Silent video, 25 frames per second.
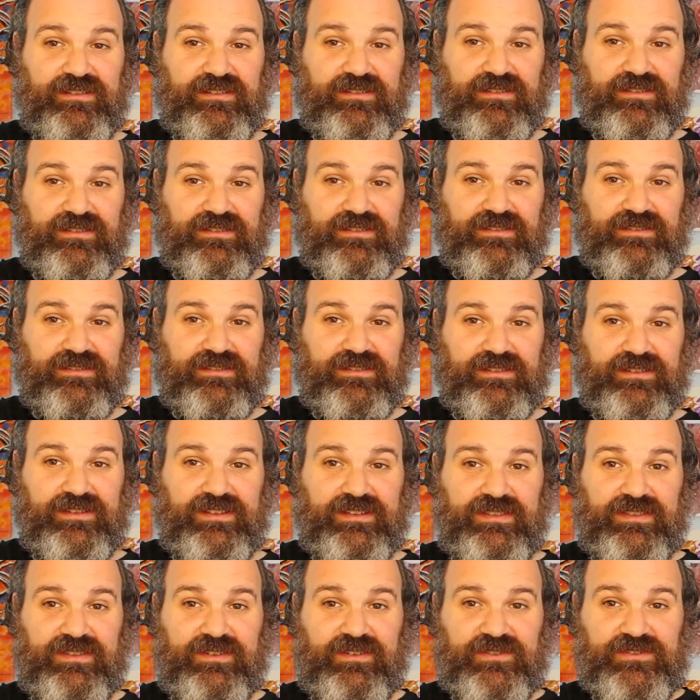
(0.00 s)

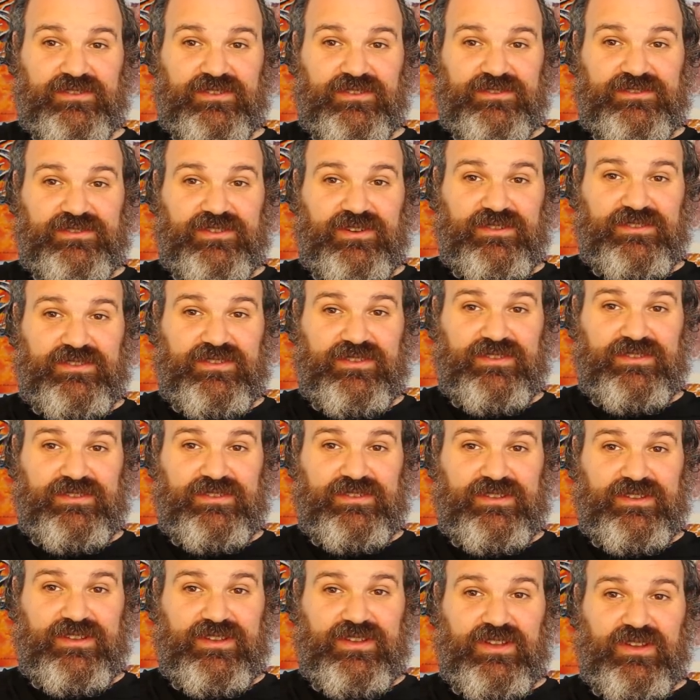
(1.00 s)
There's those notes.
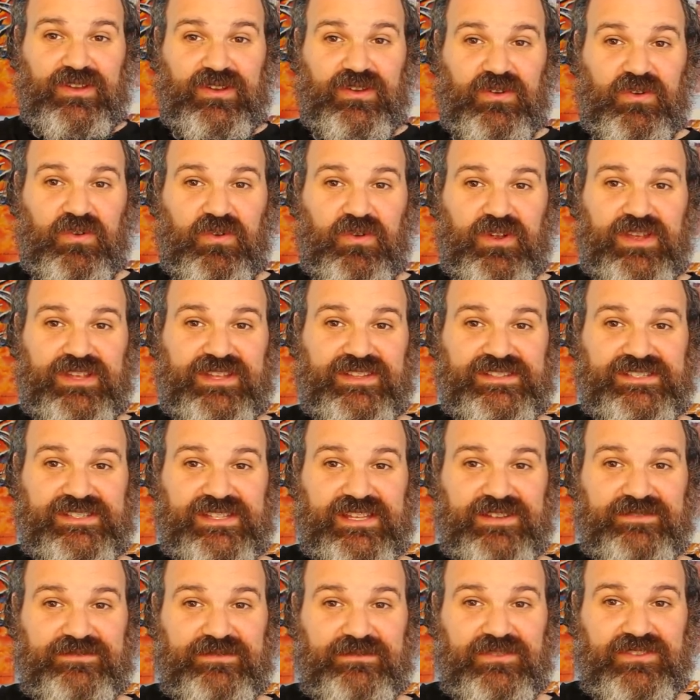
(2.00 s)
Or you can
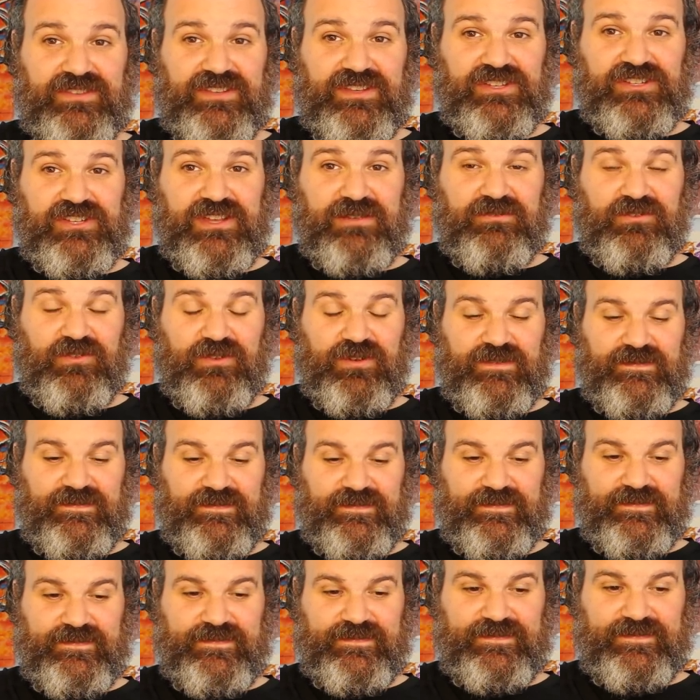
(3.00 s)
see it from the C shape chord
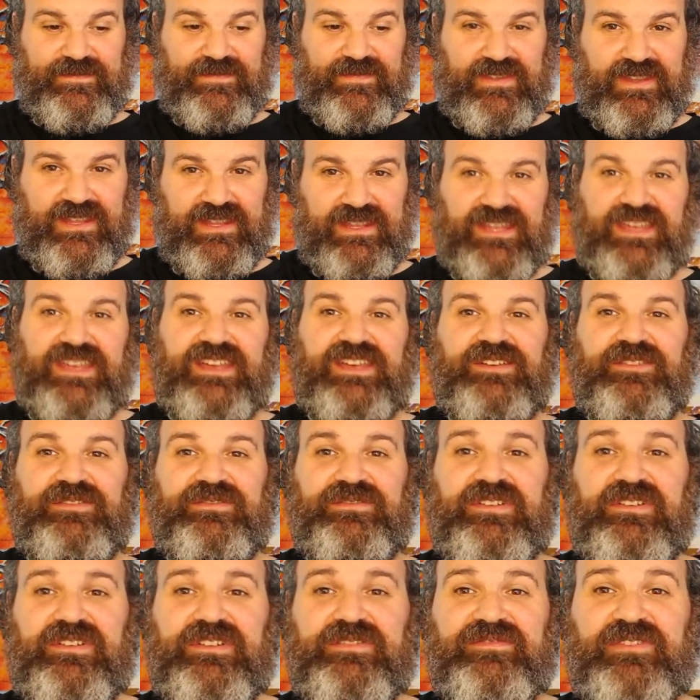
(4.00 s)

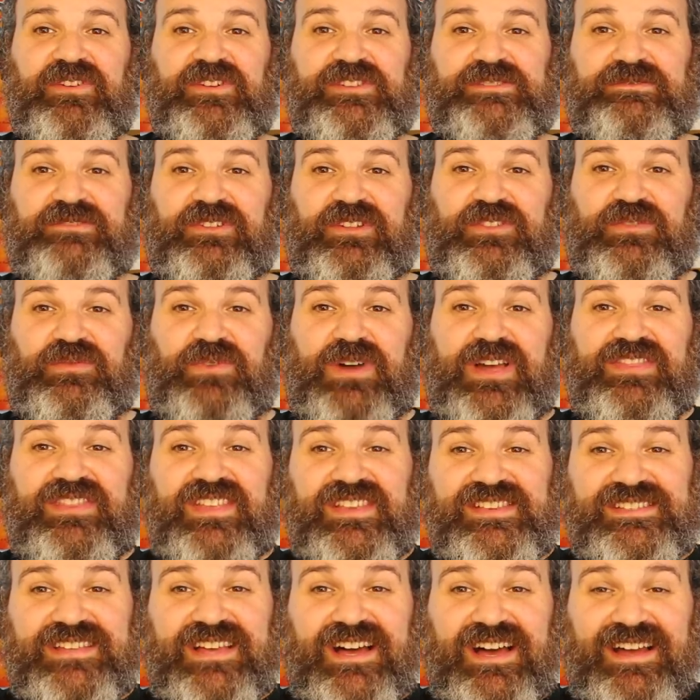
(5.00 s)
very versatile. It's why
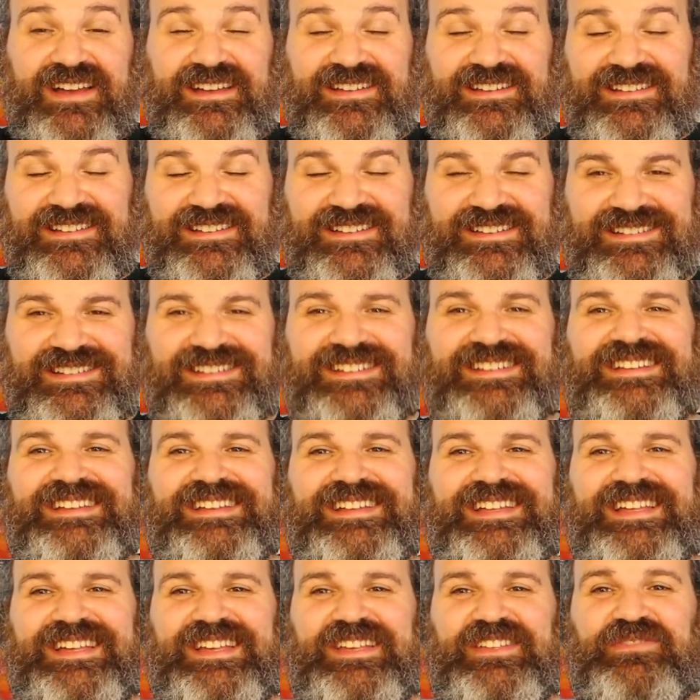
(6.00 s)
this guy
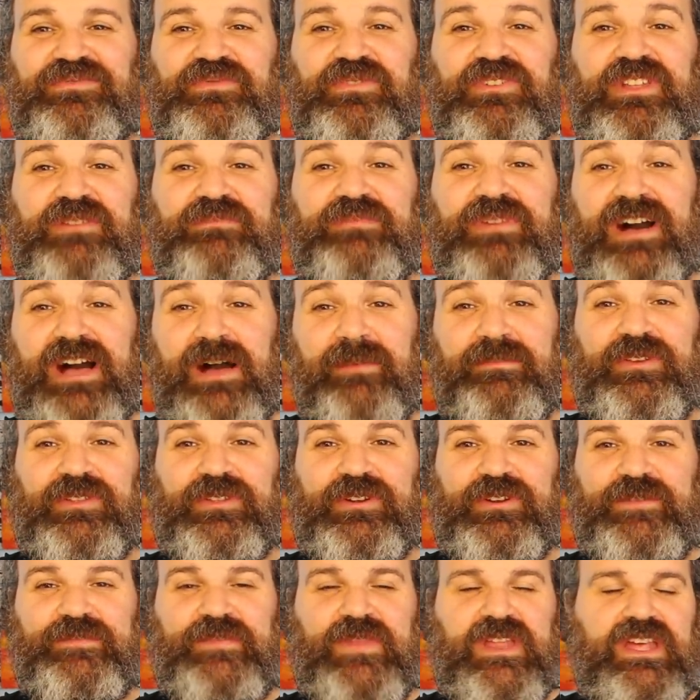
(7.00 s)
is really
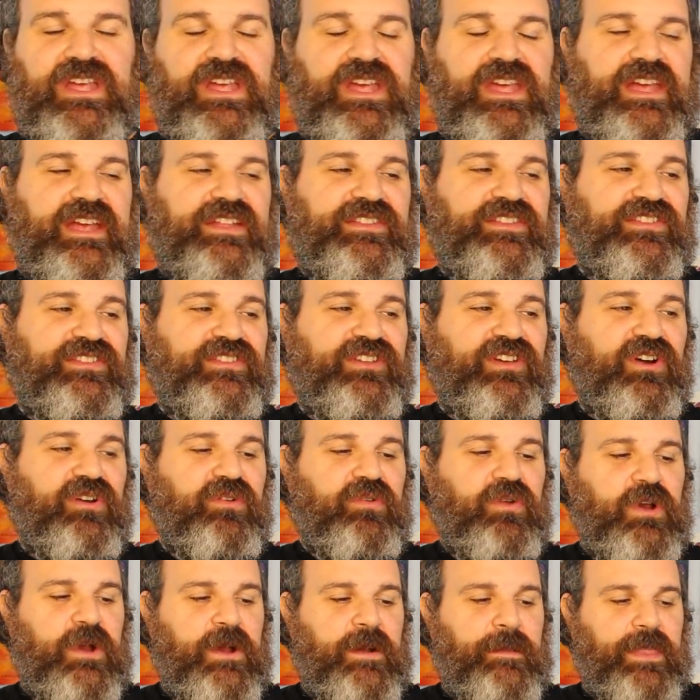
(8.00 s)
popular. And
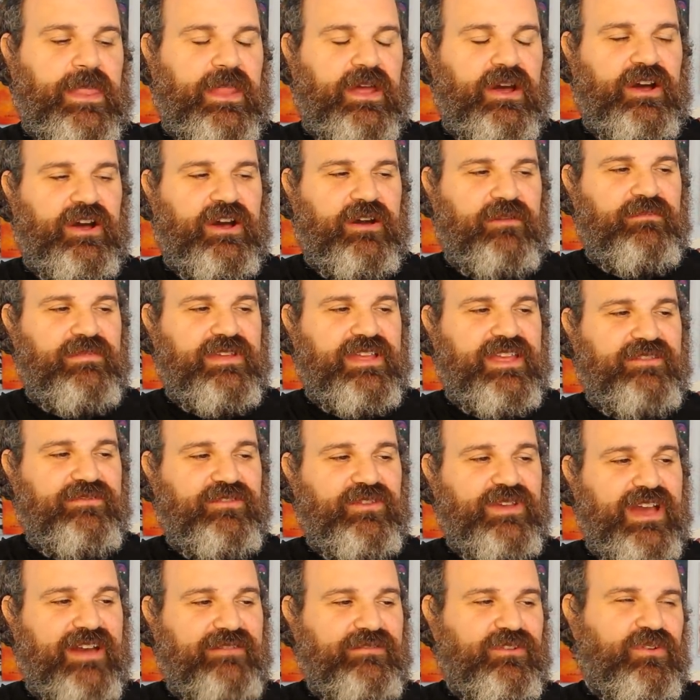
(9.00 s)
so um, if
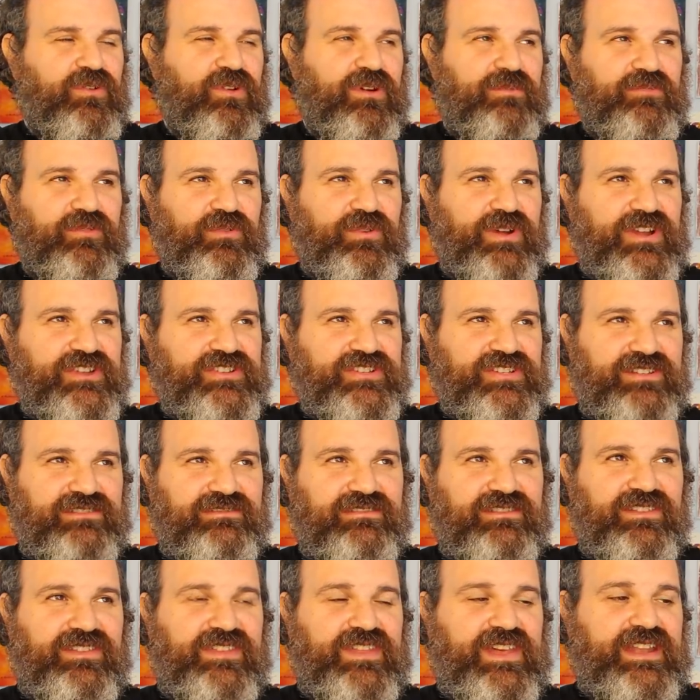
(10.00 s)
you have a chord
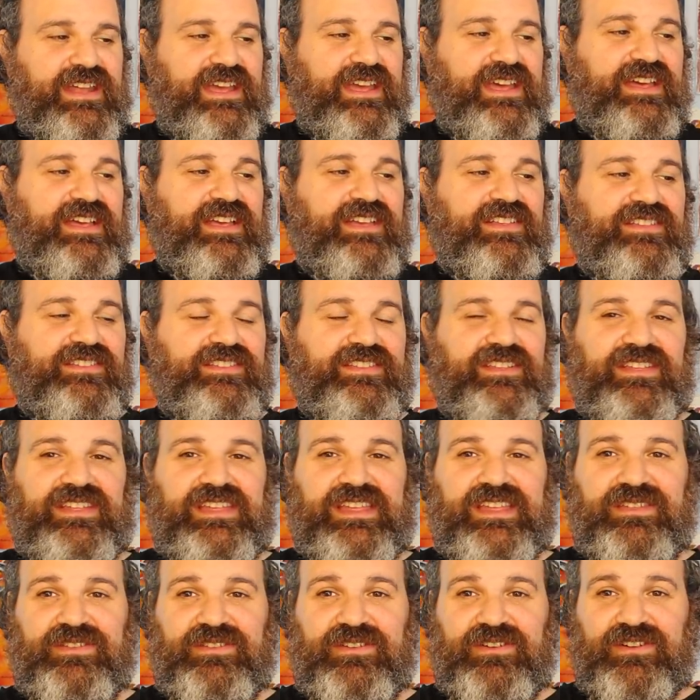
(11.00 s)
progression that has
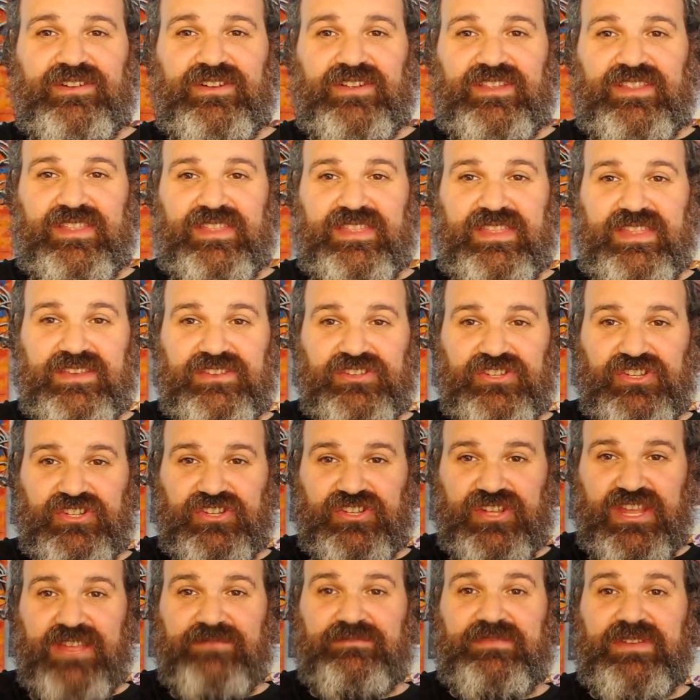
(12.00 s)
either this
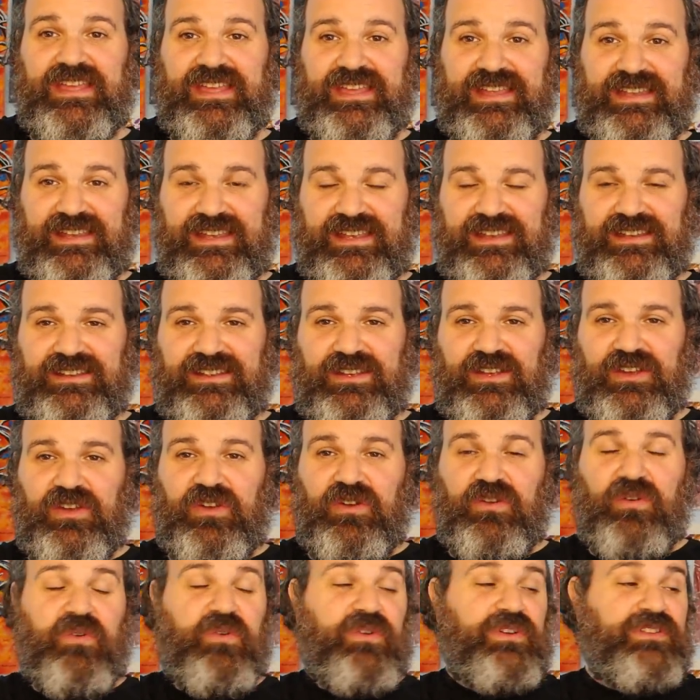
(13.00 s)
shape in
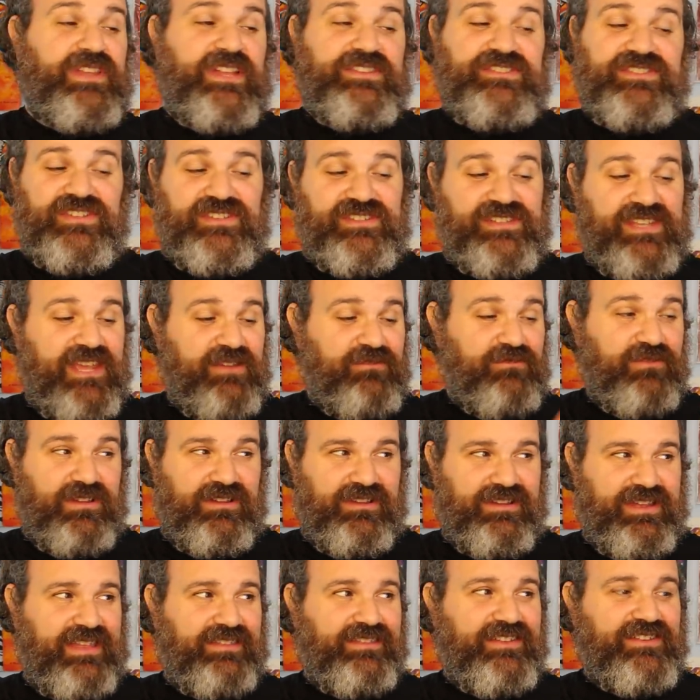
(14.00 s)
it, or let's just say,
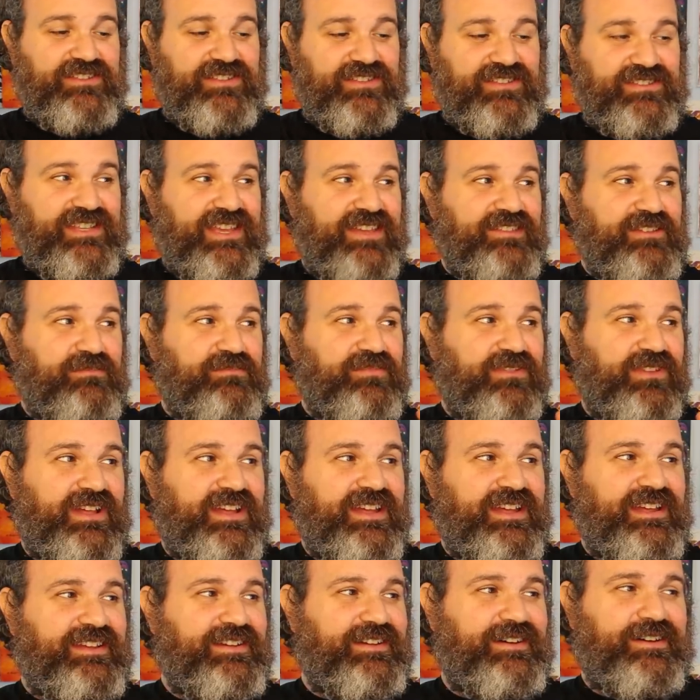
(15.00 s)
okay, let's just say they're
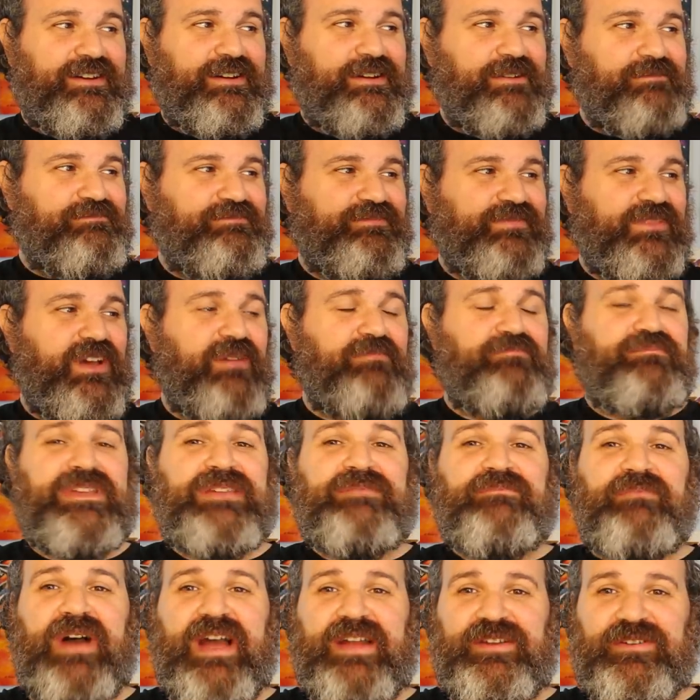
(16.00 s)
playing um, a
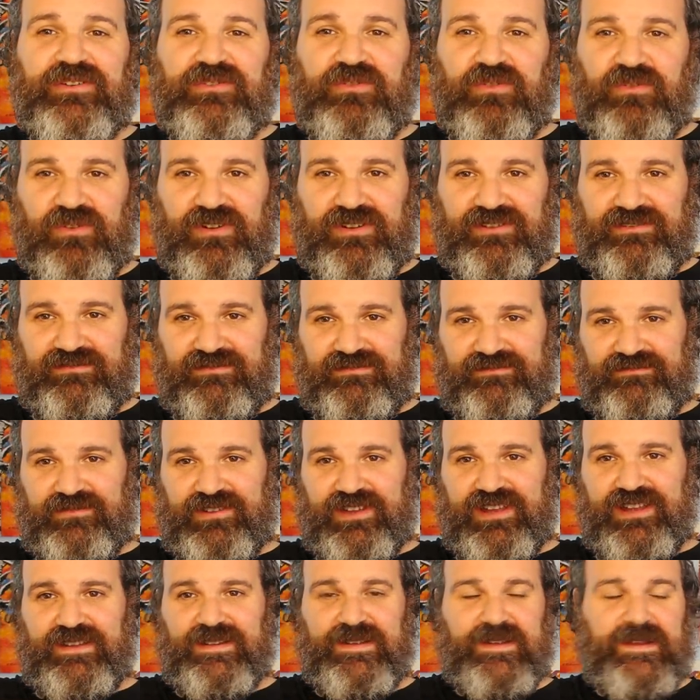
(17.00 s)
B minor chord,
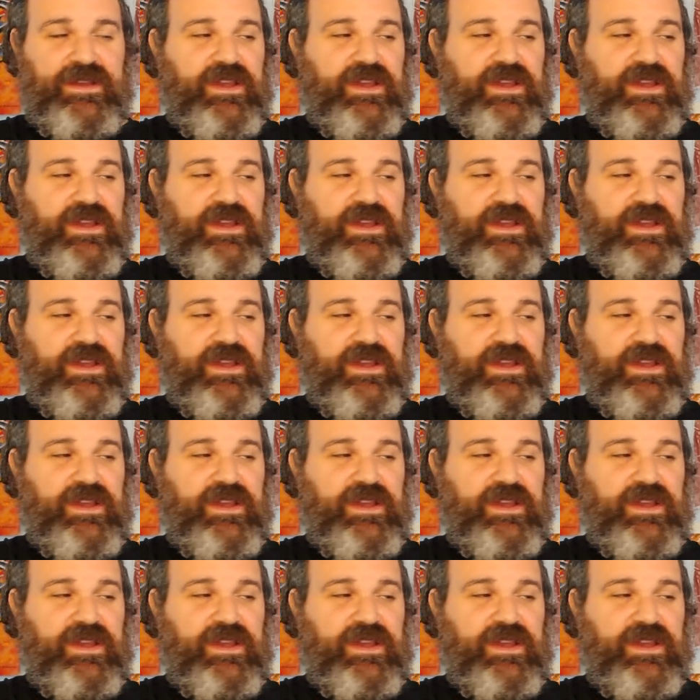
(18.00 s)
right?